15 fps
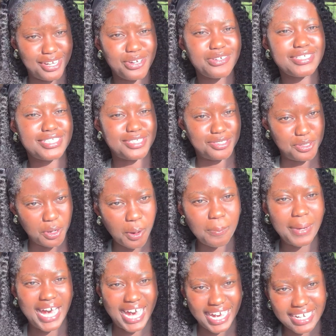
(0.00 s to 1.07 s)
know it's your
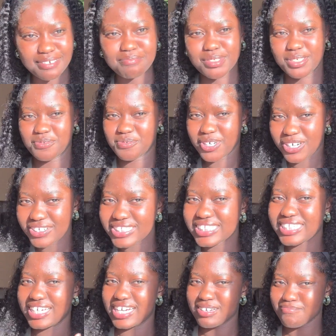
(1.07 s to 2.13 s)
bad, but where
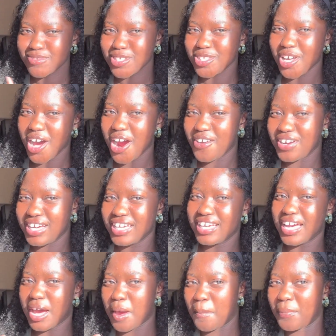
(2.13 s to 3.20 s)
is the I'm
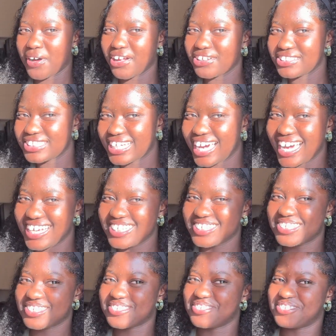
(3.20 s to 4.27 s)
sorry, I
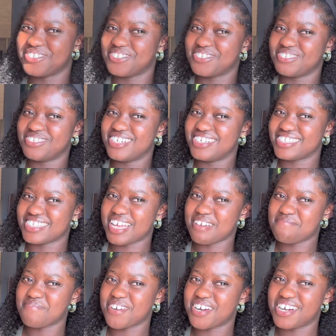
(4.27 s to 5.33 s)
apologize? Where is
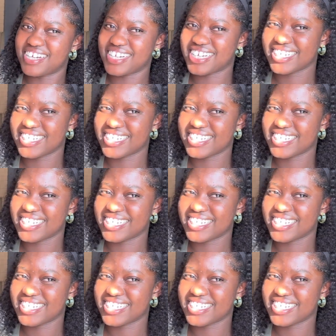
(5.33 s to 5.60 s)
that part?